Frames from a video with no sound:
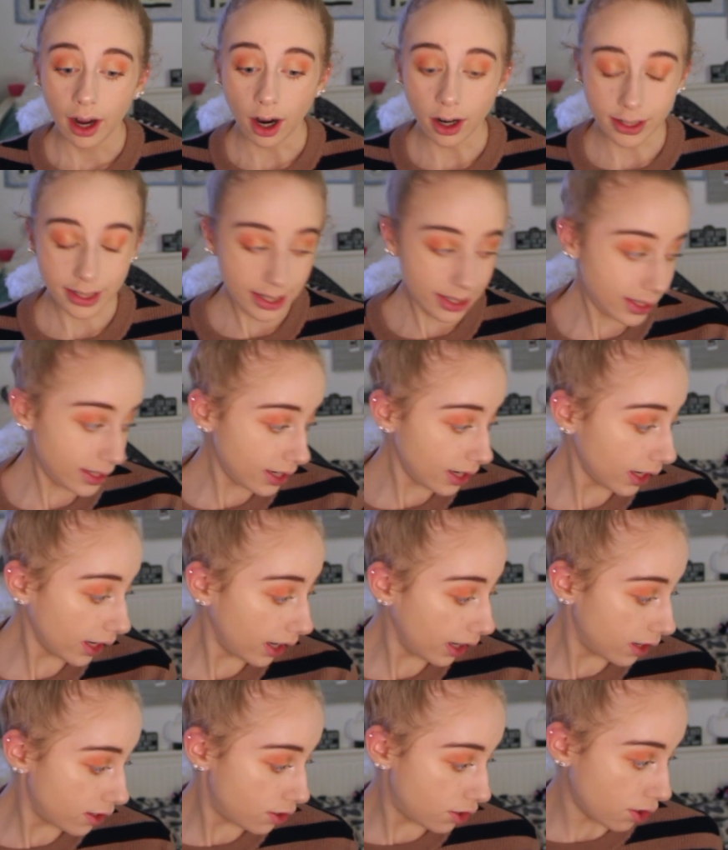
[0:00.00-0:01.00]

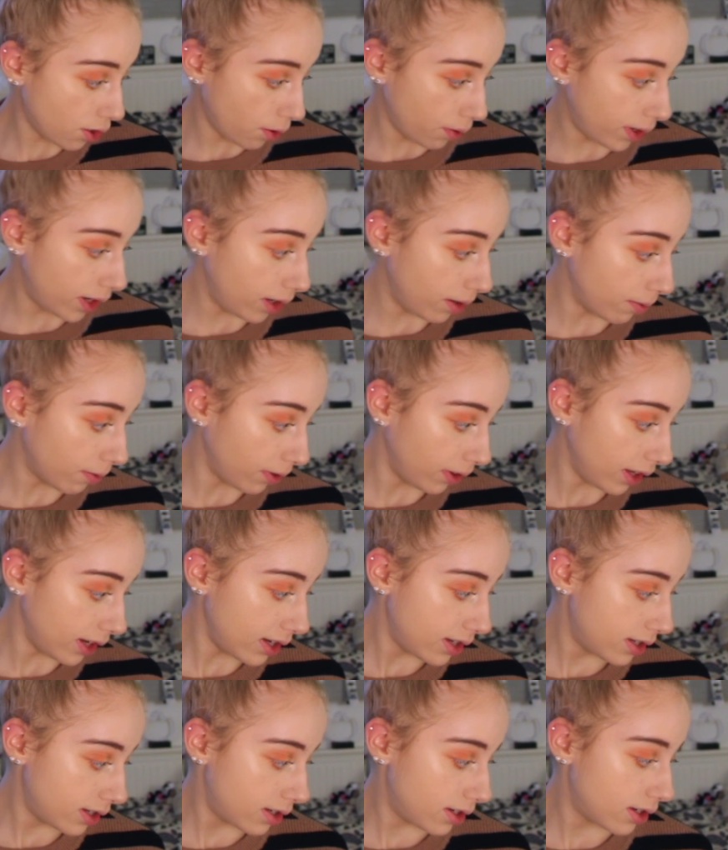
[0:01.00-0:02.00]
artistic, so he
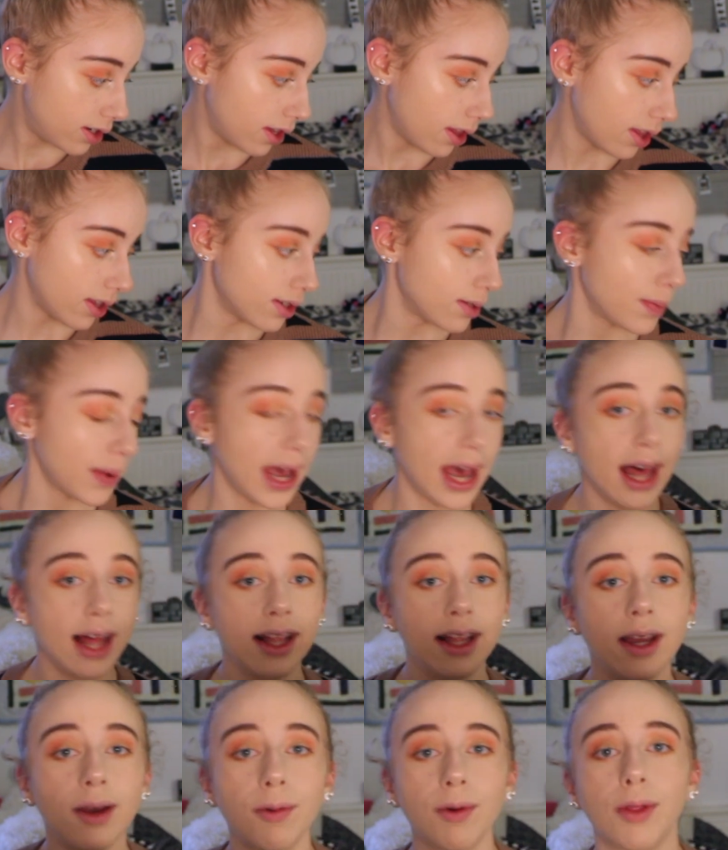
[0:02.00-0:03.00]
released this
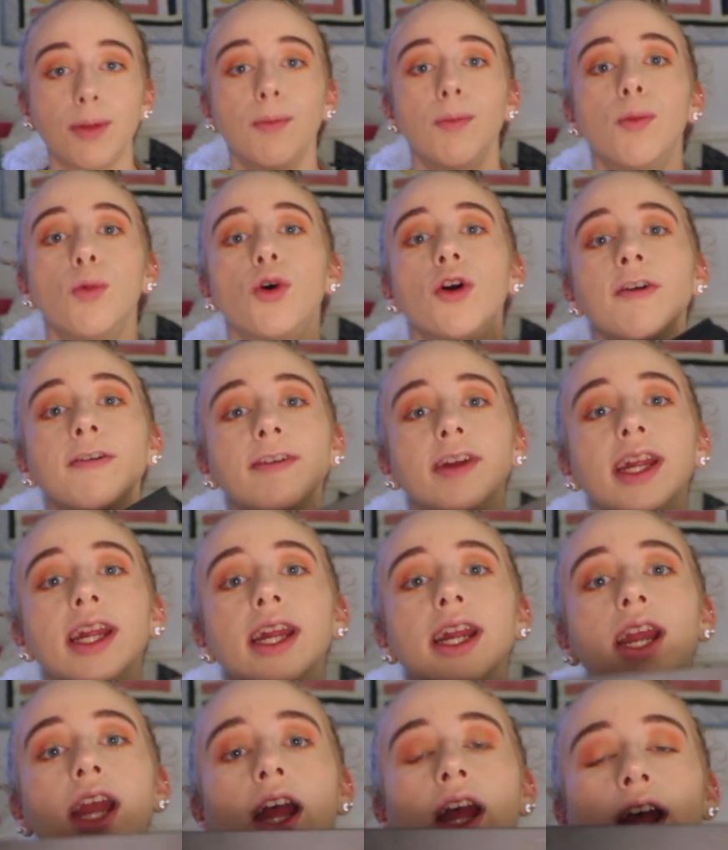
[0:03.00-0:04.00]
palette with
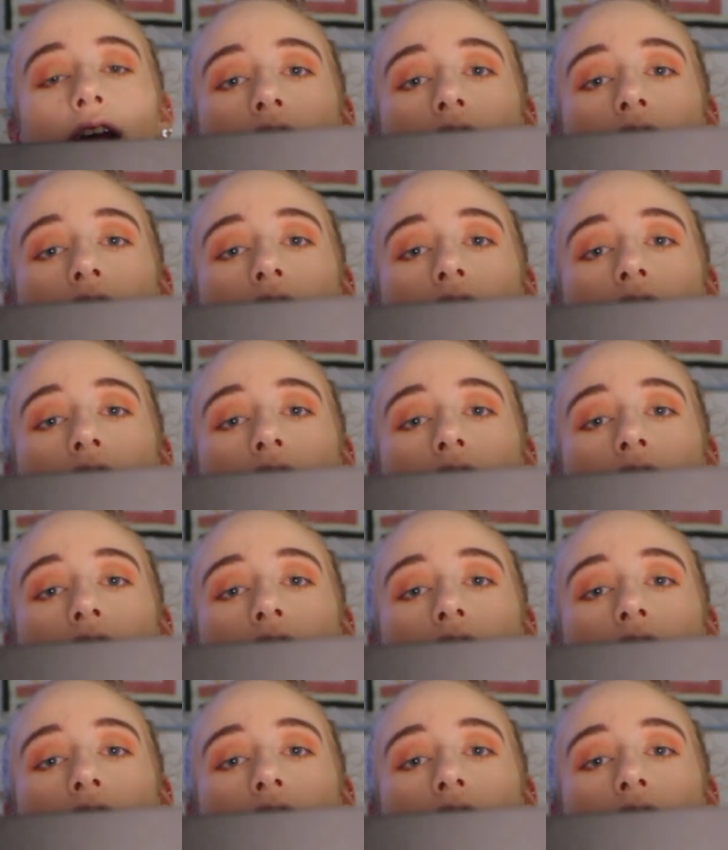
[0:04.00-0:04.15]
Morphe.